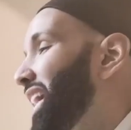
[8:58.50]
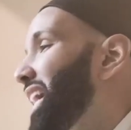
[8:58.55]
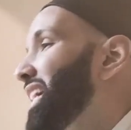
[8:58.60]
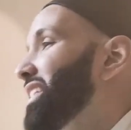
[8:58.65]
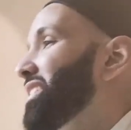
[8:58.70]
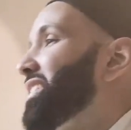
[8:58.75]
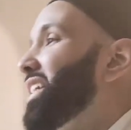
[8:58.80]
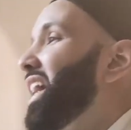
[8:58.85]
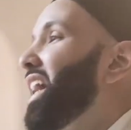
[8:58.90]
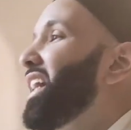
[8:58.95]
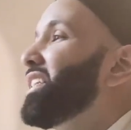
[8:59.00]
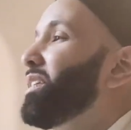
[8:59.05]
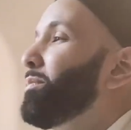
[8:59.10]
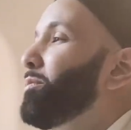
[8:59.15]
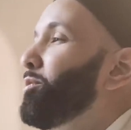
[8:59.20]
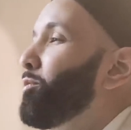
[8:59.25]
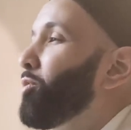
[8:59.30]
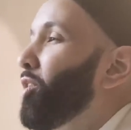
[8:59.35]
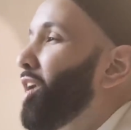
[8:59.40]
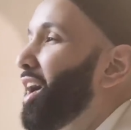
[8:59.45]
and Sa'ad
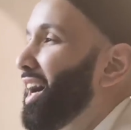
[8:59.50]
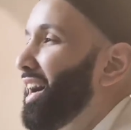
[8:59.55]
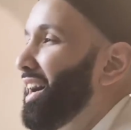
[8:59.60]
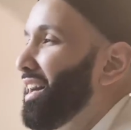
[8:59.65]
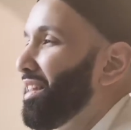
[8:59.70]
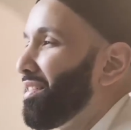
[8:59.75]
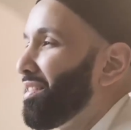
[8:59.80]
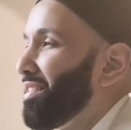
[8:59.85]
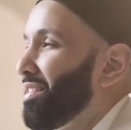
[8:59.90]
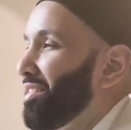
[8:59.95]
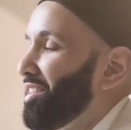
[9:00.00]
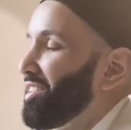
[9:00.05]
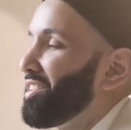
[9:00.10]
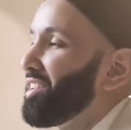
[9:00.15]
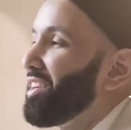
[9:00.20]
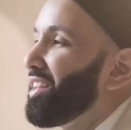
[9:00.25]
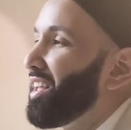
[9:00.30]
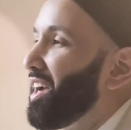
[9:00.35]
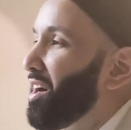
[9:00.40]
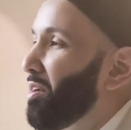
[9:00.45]
ibn Mu'adh
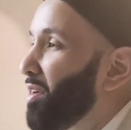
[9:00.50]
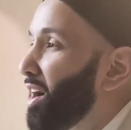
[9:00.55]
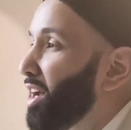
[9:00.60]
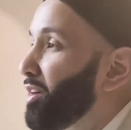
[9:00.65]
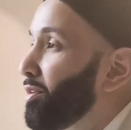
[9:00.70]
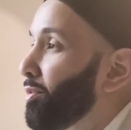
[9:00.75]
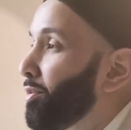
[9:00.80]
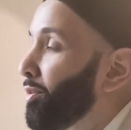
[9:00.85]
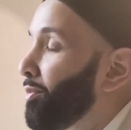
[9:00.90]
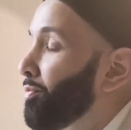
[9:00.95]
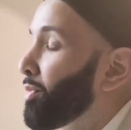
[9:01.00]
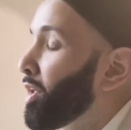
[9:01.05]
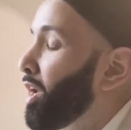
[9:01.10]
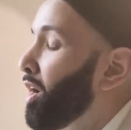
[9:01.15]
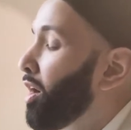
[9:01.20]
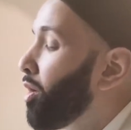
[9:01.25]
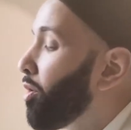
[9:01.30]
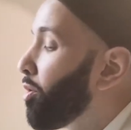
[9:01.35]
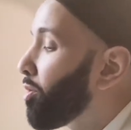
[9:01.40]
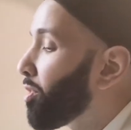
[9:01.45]
radiallahu anhu,
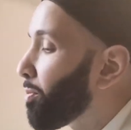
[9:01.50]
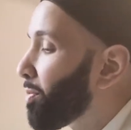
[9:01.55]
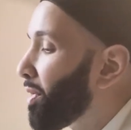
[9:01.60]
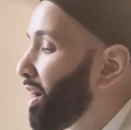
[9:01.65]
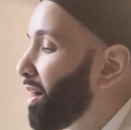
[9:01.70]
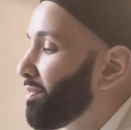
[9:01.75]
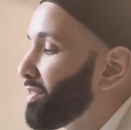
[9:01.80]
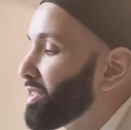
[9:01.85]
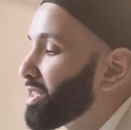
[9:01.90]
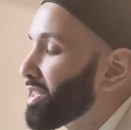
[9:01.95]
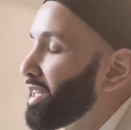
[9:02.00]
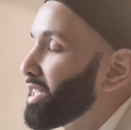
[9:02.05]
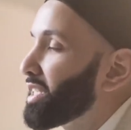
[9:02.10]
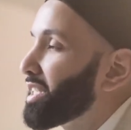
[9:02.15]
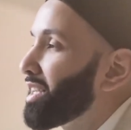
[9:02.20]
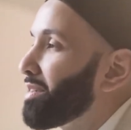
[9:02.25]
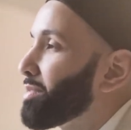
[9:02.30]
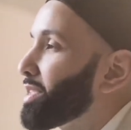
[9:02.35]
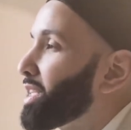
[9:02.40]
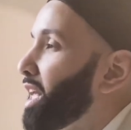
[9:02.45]
who the Prophet
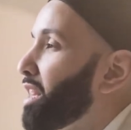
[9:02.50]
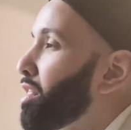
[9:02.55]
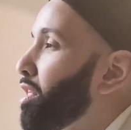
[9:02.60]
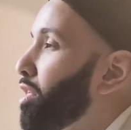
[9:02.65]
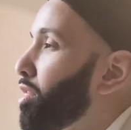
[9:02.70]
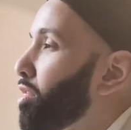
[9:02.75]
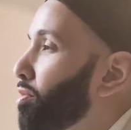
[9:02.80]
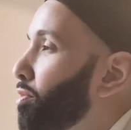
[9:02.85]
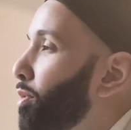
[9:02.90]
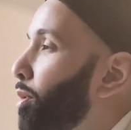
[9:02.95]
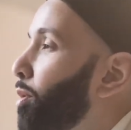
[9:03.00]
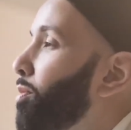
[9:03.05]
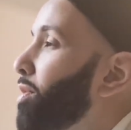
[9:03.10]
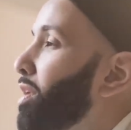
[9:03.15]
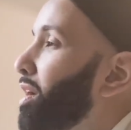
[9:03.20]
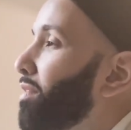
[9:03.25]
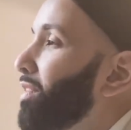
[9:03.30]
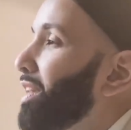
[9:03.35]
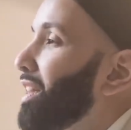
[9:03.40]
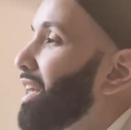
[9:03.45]
sallallahu said, the
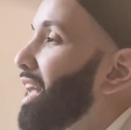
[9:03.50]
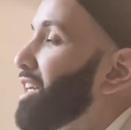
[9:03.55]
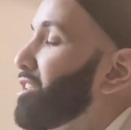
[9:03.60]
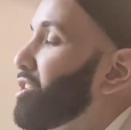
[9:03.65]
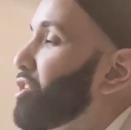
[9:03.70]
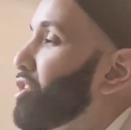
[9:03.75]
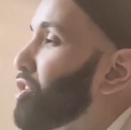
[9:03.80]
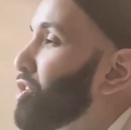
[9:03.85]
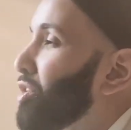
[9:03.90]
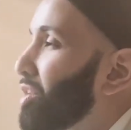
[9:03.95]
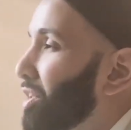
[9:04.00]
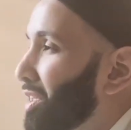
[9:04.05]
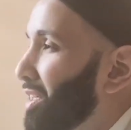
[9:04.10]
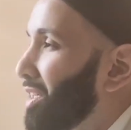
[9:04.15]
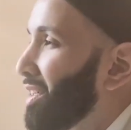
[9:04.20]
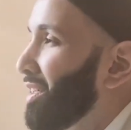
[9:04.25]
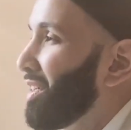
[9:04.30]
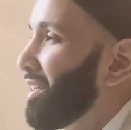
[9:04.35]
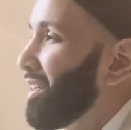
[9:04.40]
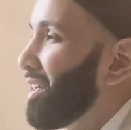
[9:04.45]
throne of Allah
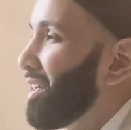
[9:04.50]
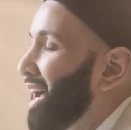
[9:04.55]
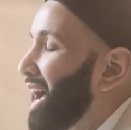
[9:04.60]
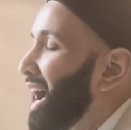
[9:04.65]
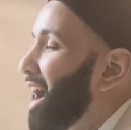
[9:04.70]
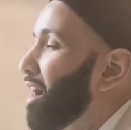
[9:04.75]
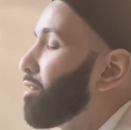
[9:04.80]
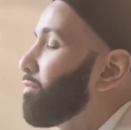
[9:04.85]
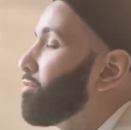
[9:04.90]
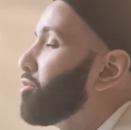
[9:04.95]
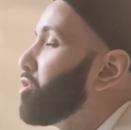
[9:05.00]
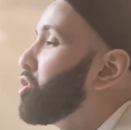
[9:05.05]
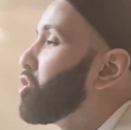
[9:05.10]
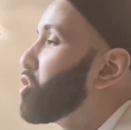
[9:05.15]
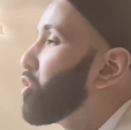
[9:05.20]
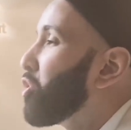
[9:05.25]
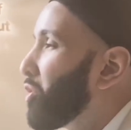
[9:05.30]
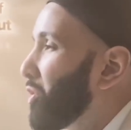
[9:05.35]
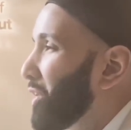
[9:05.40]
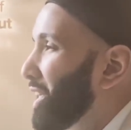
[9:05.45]
shook out of
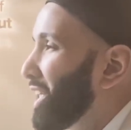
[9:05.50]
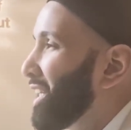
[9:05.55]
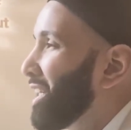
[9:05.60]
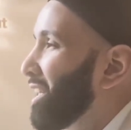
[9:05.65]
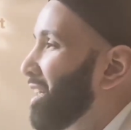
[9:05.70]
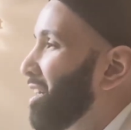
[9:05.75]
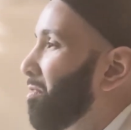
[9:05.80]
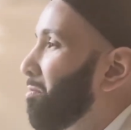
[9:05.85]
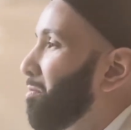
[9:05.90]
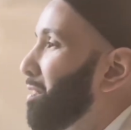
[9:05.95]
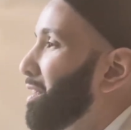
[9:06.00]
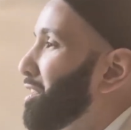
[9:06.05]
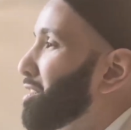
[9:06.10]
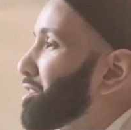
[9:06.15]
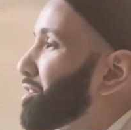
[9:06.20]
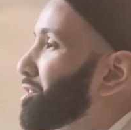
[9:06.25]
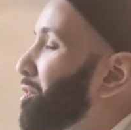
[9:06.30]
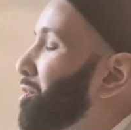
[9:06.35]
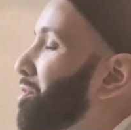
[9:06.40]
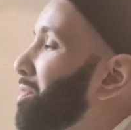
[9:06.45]
joy when the
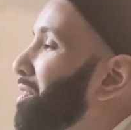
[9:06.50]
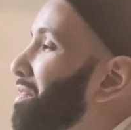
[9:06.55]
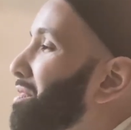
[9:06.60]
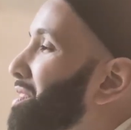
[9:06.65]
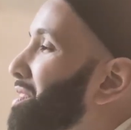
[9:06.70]
soul